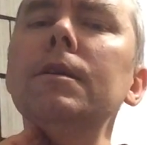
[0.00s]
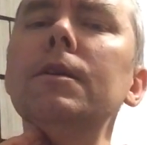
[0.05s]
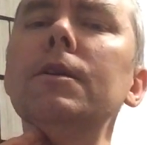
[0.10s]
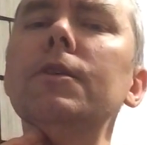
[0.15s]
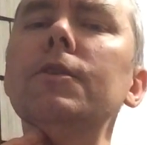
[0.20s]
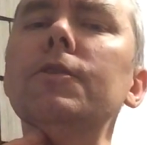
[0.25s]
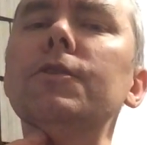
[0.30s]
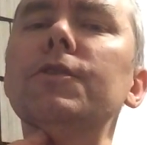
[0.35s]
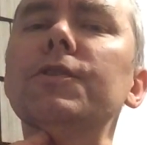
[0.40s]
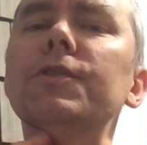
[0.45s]

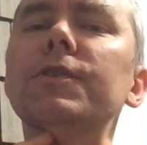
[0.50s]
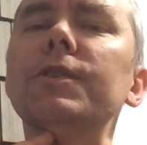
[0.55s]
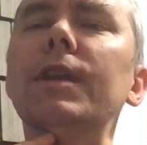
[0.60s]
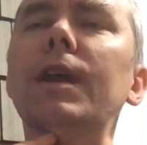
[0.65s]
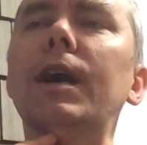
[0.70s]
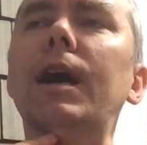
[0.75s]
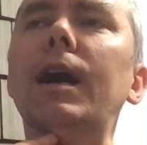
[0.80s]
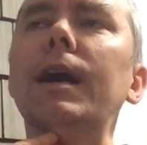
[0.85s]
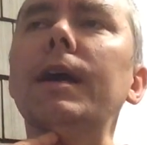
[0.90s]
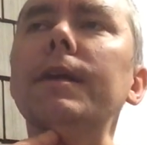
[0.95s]
just
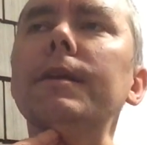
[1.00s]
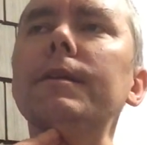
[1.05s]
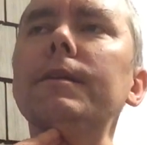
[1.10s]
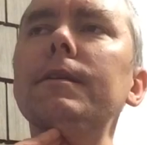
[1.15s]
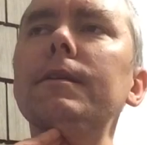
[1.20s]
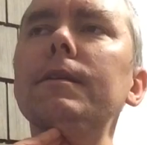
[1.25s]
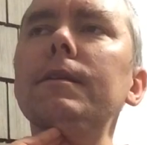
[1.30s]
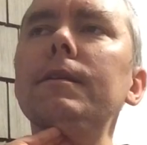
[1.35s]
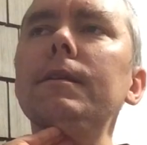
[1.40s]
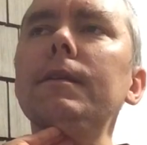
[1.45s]
not
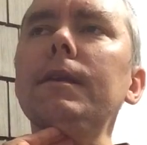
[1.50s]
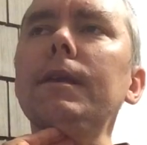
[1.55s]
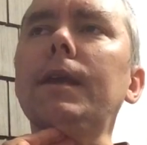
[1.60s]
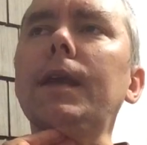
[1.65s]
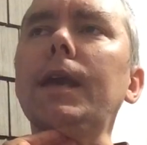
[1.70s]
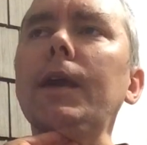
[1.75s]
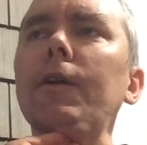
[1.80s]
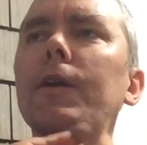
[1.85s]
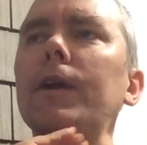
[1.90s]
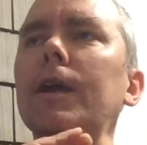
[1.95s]

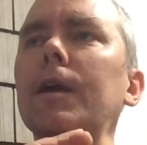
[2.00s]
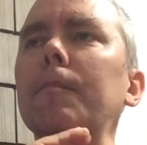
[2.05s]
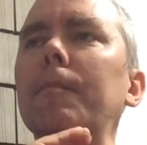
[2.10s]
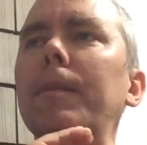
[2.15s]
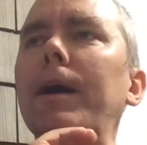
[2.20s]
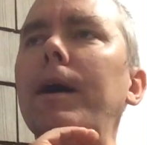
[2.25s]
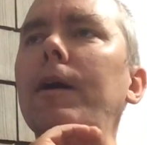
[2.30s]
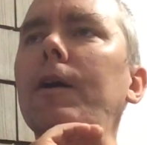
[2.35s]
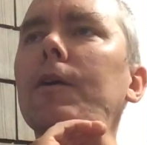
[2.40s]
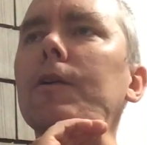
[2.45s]
caring
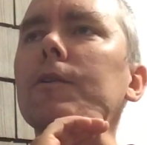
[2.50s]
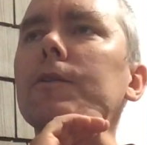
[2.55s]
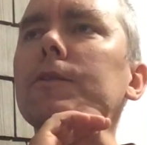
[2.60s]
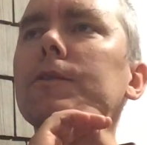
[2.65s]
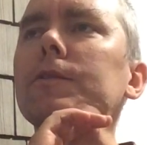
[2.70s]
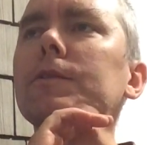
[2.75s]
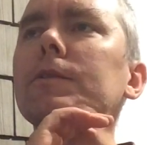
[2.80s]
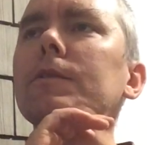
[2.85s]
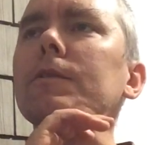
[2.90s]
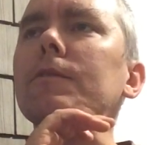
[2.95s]

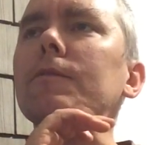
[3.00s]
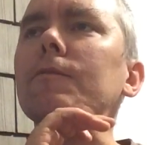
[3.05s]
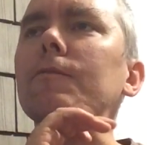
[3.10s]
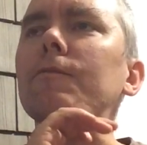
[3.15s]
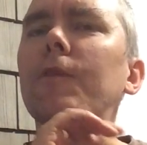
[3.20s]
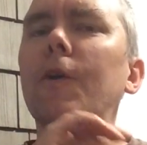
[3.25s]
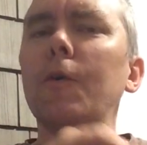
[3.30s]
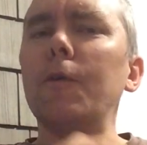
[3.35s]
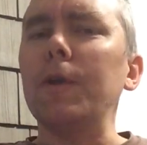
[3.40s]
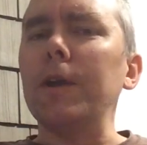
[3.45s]
about
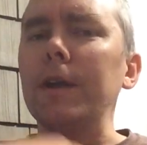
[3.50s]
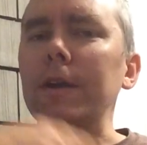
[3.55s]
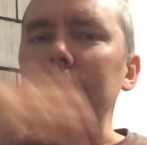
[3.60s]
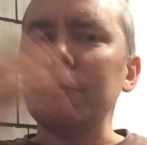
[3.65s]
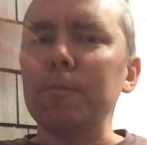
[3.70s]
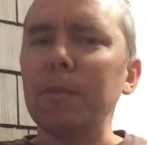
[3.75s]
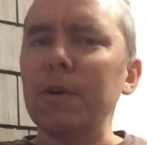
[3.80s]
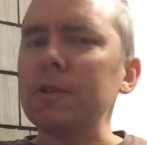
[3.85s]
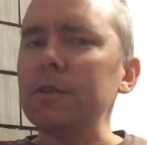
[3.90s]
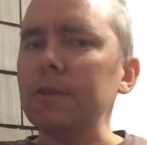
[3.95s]
voting
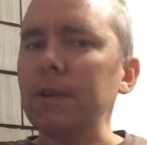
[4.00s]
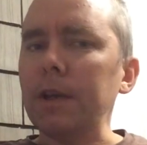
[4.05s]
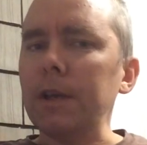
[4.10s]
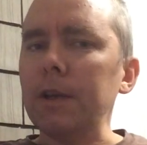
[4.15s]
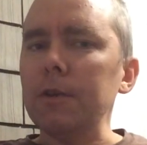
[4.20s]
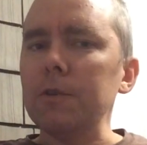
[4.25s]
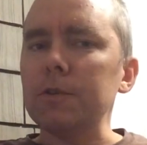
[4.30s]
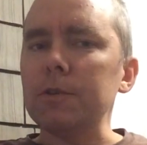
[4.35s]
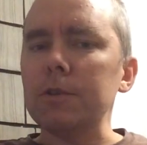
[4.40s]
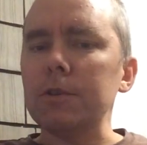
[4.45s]
as much as I
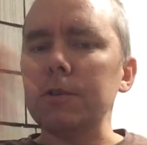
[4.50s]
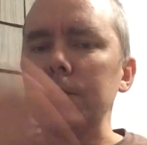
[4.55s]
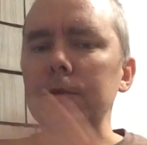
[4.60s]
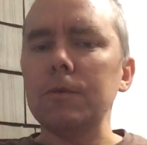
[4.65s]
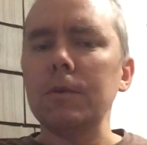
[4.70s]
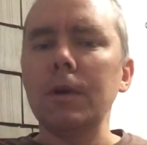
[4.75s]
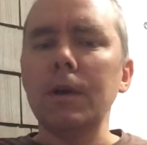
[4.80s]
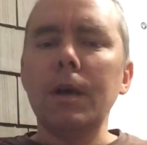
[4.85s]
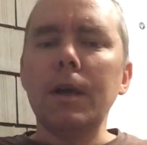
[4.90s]
used to.